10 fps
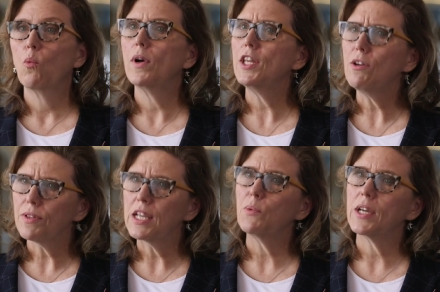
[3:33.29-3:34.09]
What do you
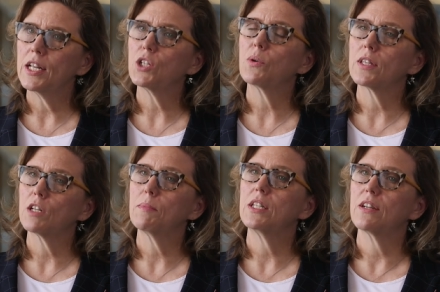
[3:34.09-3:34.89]
think we can do a
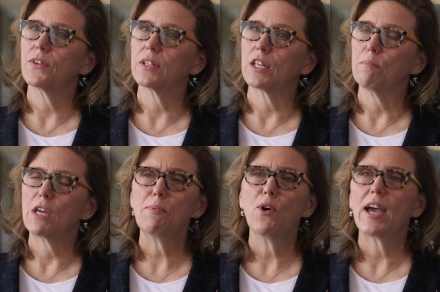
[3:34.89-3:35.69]
little bit differently?
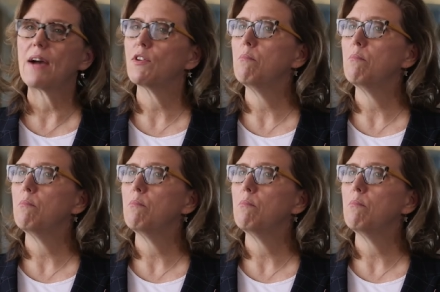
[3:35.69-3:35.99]
People have